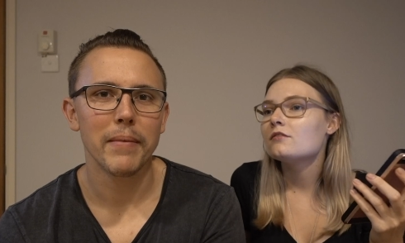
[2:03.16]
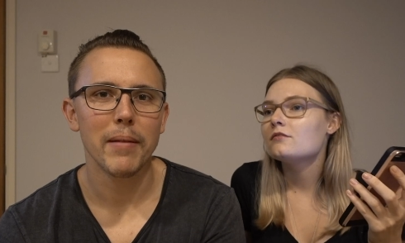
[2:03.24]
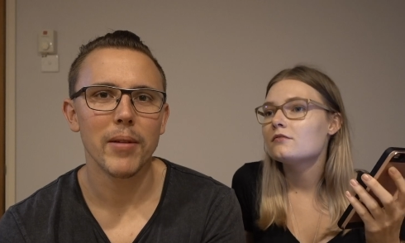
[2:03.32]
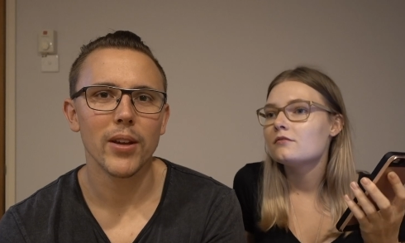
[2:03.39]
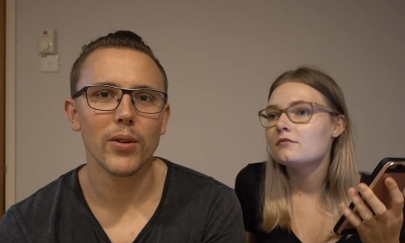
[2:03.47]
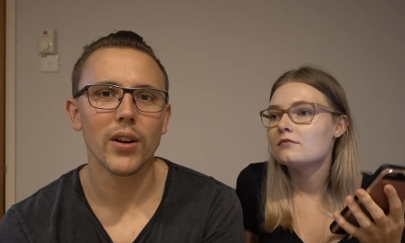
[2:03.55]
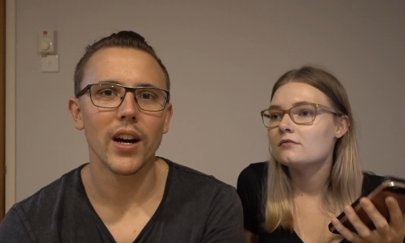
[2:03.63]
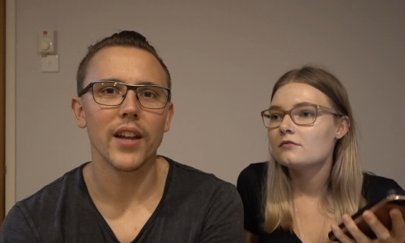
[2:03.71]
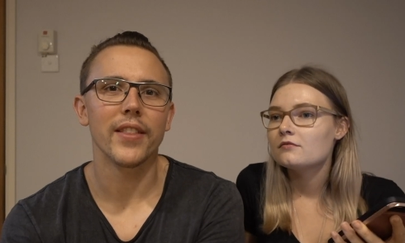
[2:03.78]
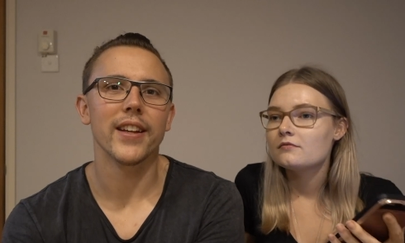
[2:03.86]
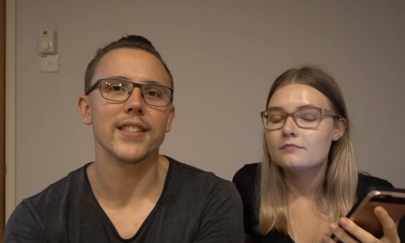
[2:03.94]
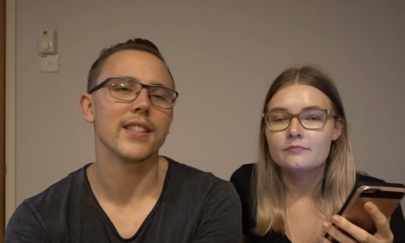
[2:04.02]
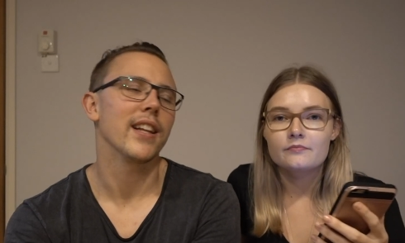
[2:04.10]
Speaker 1: Maybe he'll guard
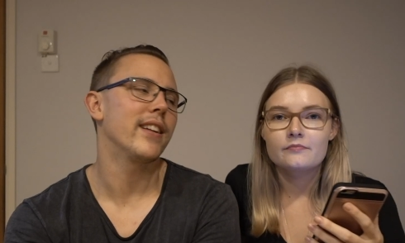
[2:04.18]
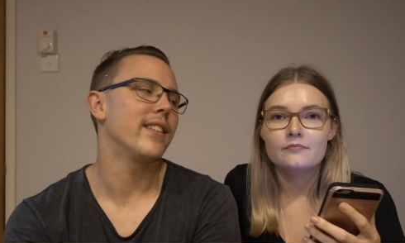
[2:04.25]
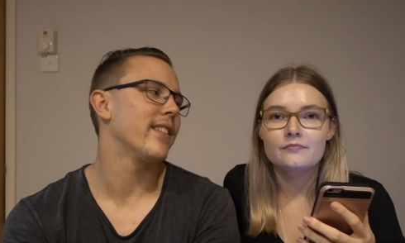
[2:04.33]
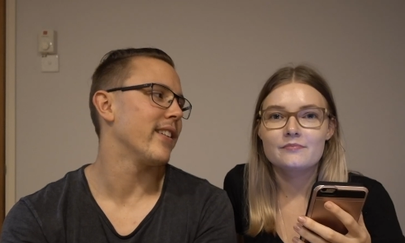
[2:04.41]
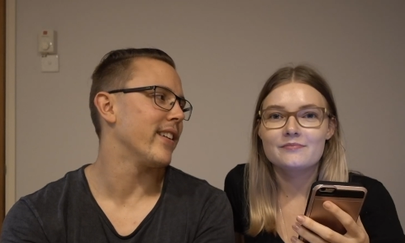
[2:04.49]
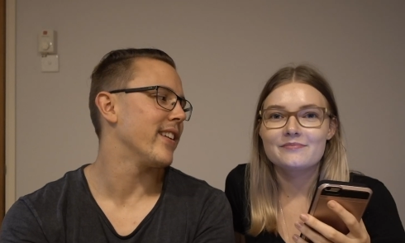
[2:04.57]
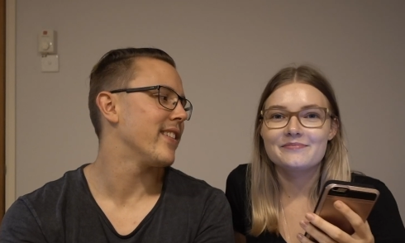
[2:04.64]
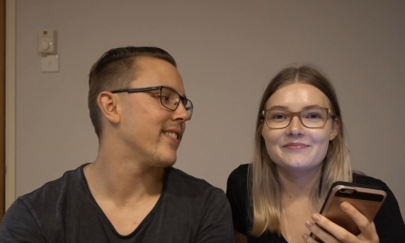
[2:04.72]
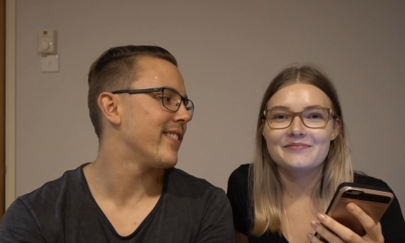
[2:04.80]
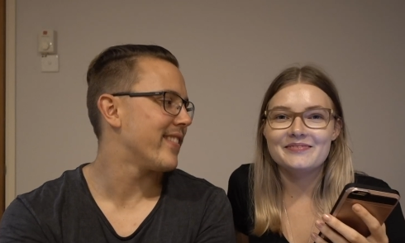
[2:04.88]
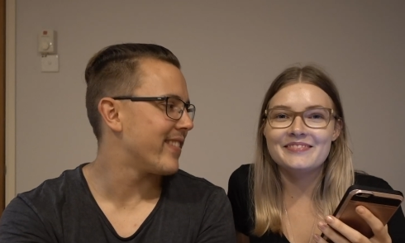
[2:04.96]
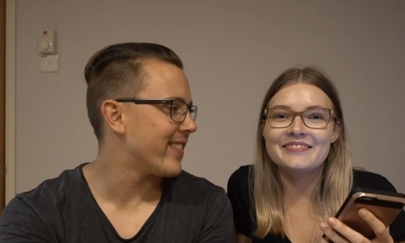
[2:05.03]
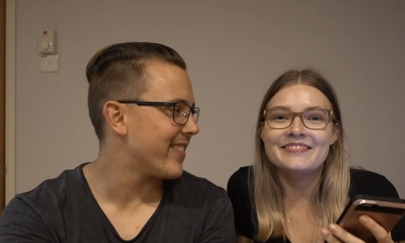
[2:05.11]
their sleigh tonight.
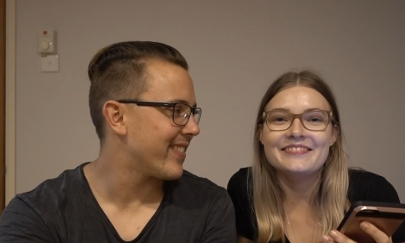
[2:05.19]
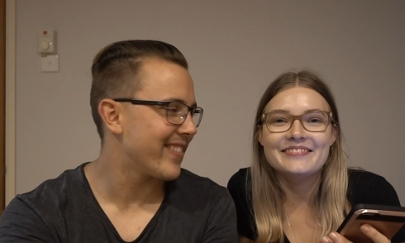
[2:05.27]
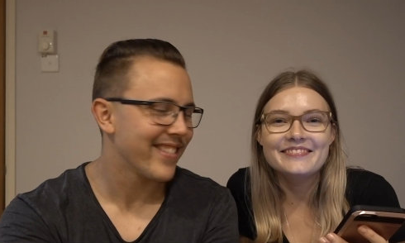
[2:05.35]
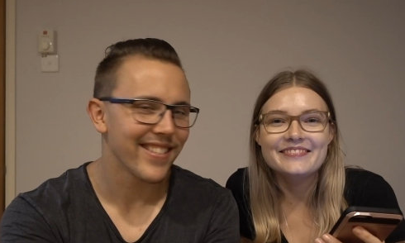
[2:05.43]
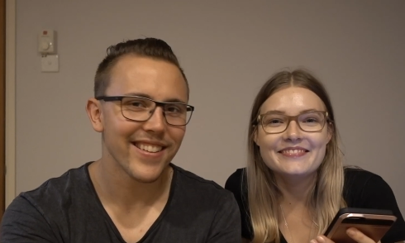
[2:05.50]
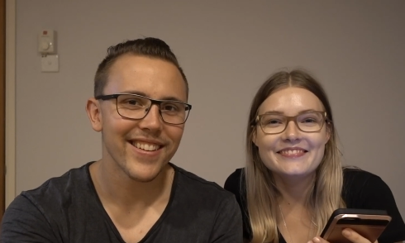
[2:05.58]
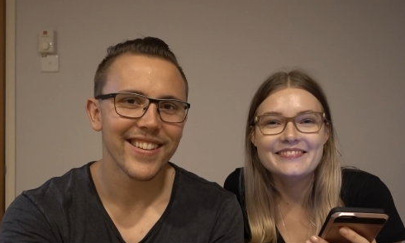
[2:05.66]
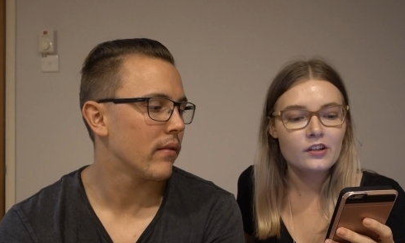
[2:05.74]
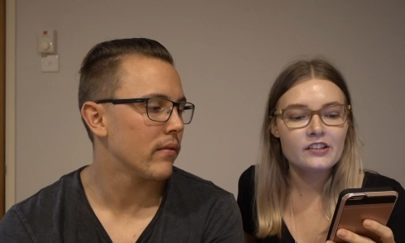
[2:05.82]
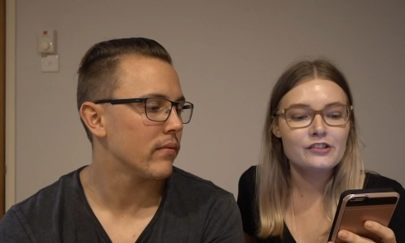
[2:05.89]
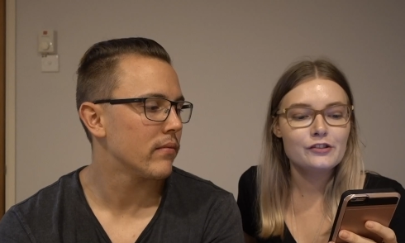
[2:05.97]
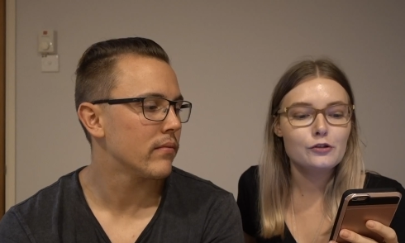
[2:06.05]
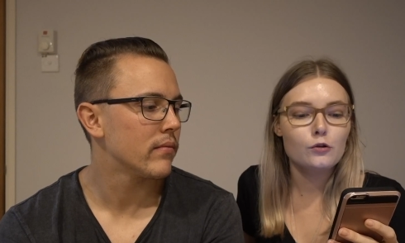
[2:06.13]
Speaker 2: What
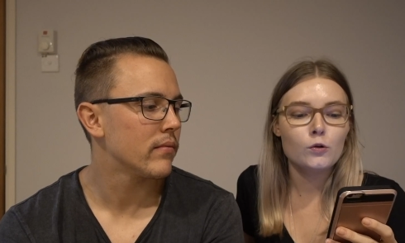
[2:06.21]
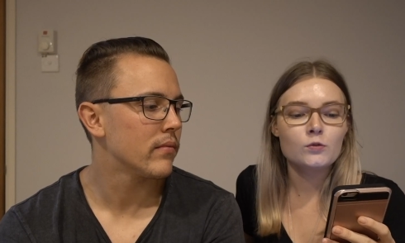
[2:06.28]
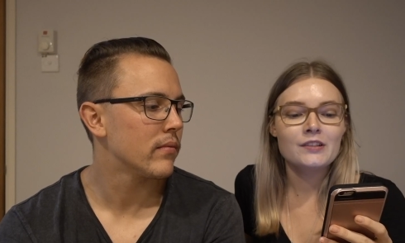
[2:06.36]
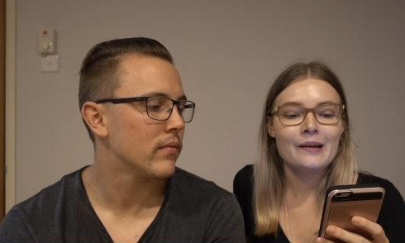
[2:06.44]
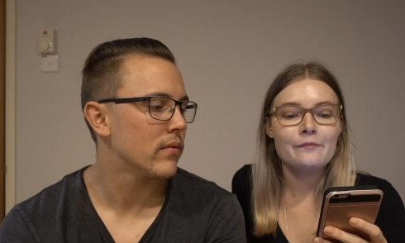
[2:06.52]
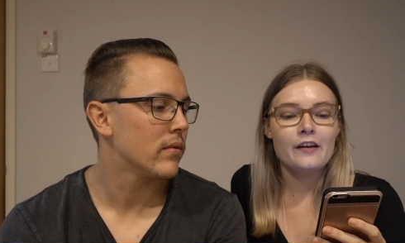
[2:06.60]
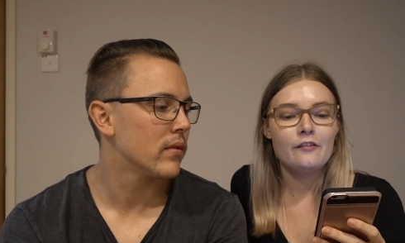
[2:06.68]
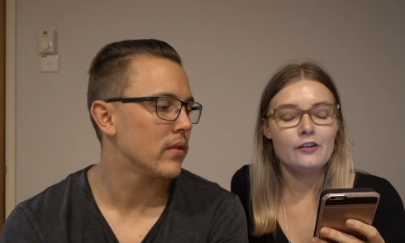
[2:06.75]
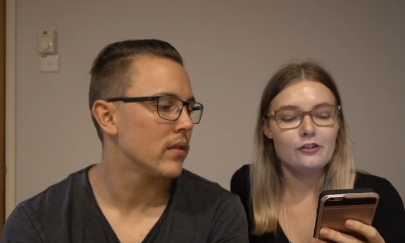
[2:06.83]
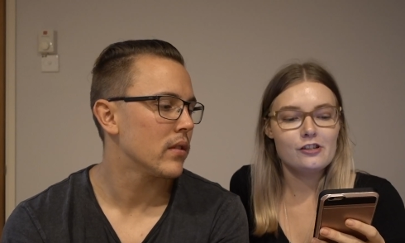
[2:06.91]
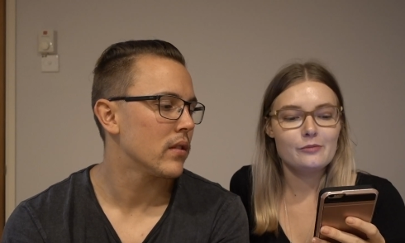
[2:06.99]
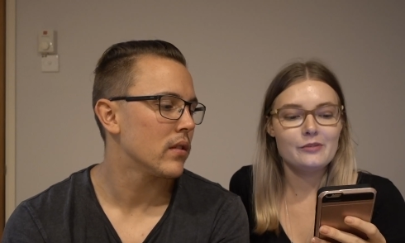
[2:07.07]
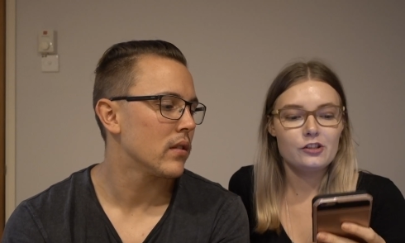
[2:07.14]
is your all-time favourite
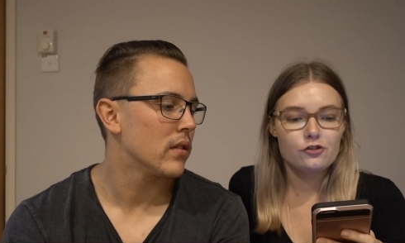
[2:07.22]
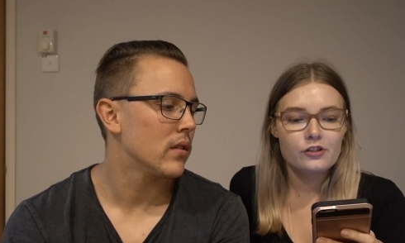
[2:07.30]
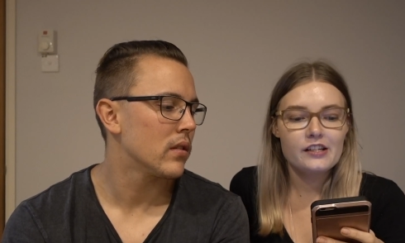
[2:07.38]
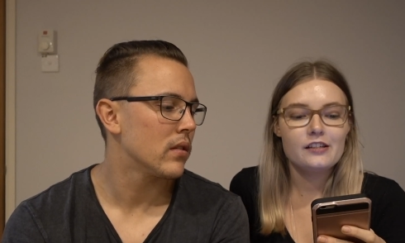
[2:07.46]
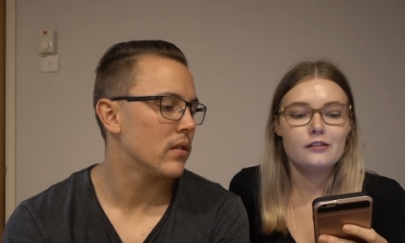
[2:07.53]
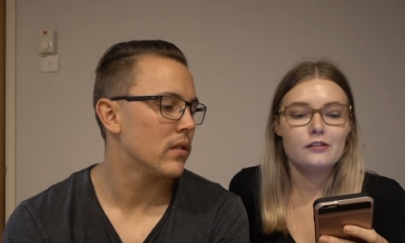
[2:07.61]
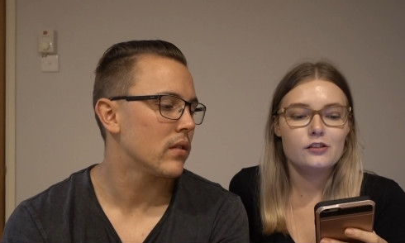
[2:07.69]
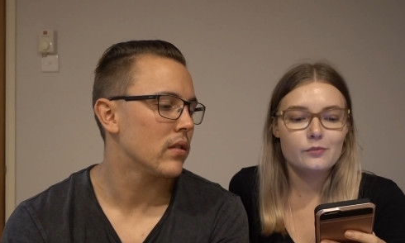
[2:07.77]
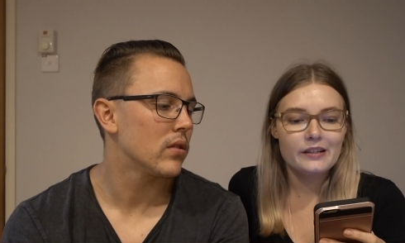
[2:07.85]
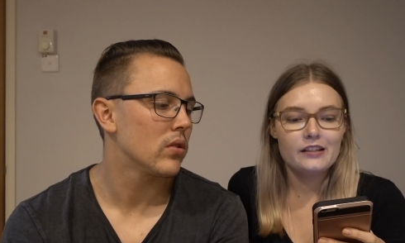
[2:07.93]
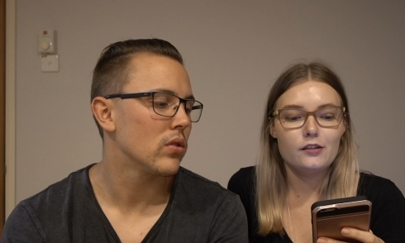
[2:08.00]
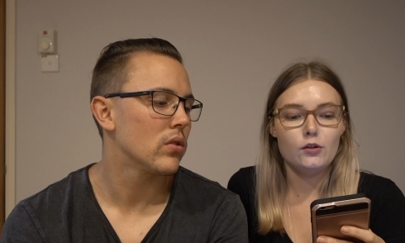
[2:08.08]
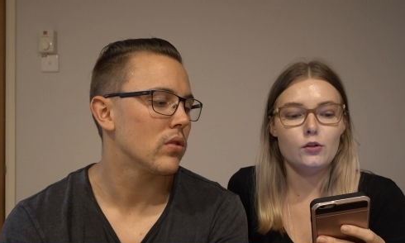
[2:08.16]
Christmas treat,
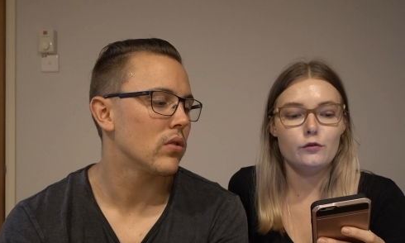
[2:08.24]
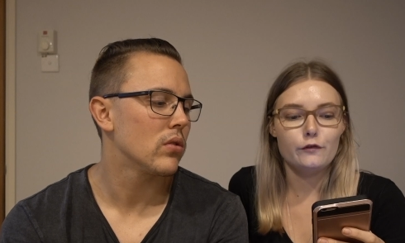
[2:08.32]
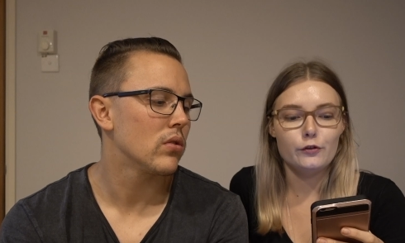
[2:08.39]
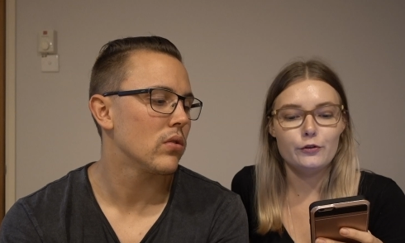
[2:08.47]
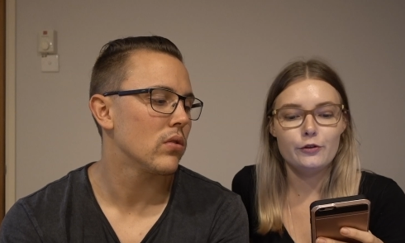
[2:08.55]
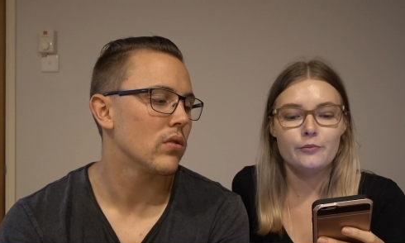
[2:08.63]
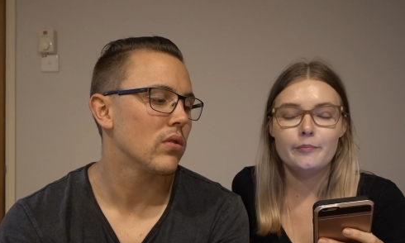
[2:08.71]
sweet or food?